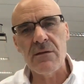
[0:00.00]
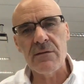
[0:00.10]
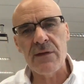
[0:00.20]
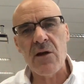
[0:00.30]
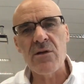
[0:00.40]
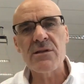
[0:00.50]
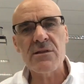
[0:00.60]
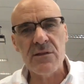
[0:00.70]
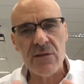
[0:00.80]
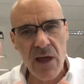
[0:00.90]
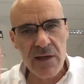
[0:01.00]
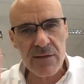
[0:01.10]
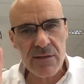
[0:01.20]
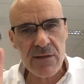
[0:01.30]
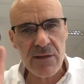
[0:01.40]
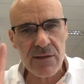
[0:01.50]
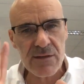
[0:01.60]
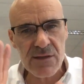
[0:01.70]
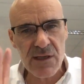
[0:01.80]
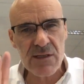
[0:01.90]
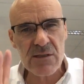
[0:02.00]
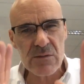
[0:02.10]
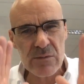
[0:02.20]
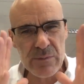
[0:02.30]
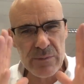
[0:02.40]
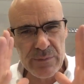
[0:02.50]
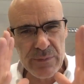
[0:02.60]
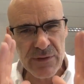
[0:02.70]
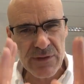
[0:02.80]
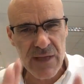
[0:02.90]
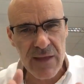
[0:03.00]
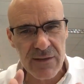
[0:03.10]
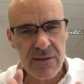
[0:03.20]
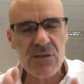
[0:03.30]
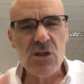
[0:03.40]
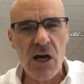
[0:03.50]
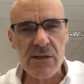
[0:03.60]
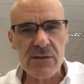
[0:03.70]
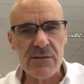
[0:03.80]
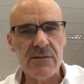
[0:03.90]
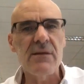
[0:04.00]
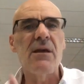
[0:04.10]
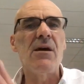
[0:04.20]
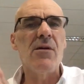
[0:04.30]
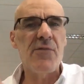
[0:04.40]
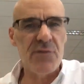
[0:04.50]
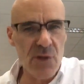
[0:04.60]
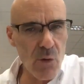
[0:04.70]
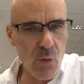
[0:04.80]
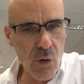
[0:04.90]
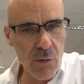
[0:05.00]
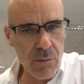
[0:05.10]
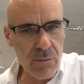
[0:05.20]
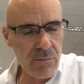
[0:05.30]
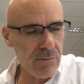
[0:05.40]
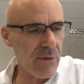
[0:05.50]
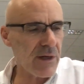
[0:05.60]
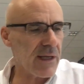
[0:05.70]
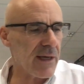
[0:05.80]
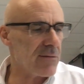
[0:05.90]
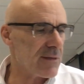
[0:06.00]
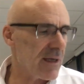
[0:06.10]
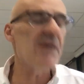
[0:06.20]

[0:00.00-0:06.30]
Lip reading: there is 96% chance of no war breaking out.